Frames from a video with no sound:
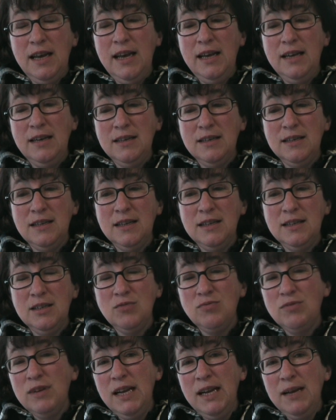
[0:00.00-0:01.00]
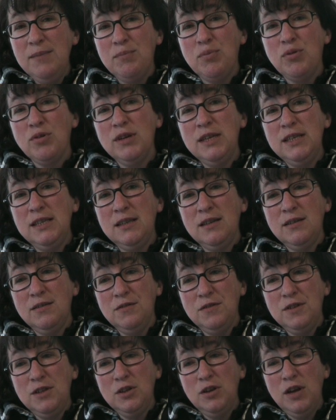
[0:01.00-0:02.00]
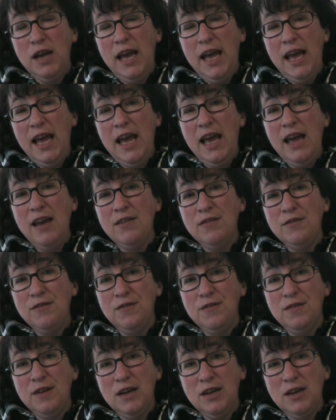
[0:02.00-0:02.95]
and it's really impressive to have